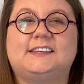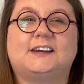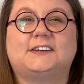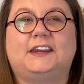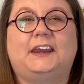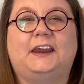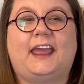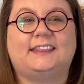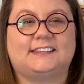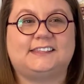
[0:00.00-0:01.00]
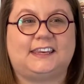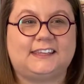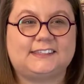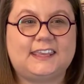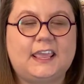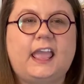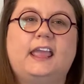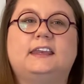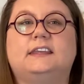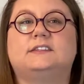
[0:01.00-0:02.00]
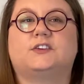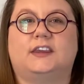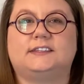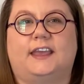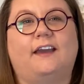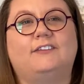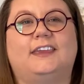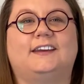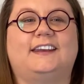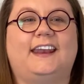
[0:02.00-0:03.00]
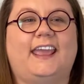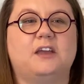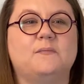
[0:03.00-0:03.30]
doctor here at the CDC, and it's great to have you here today.